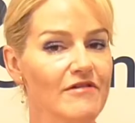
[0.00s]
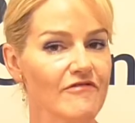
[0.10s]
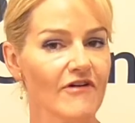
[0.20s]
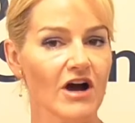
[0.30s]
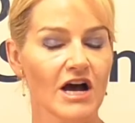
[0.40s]

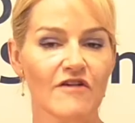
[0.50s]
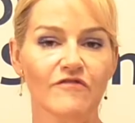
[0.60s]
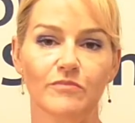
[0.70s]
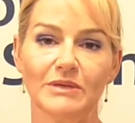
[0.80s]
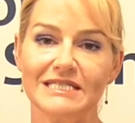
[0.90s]
B5,
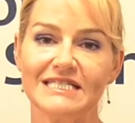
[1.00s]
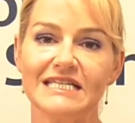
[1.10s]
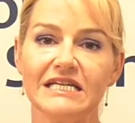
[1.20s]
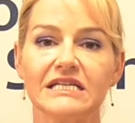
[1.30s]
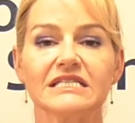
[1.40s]

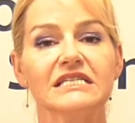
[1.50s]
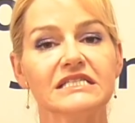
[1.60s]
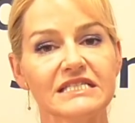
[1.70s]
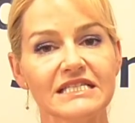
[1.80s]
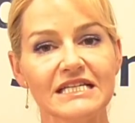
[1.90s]
B6,
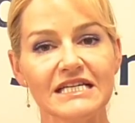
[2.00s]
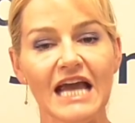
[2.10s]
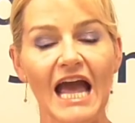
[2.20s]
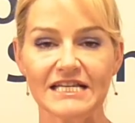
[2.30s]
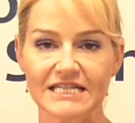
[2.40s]

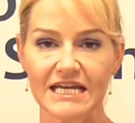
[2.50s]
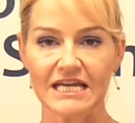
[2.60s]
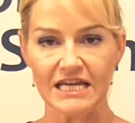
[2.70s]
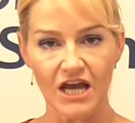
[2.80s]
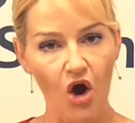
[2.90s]
C and
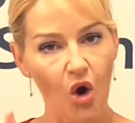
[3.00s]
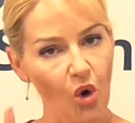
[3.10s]
E,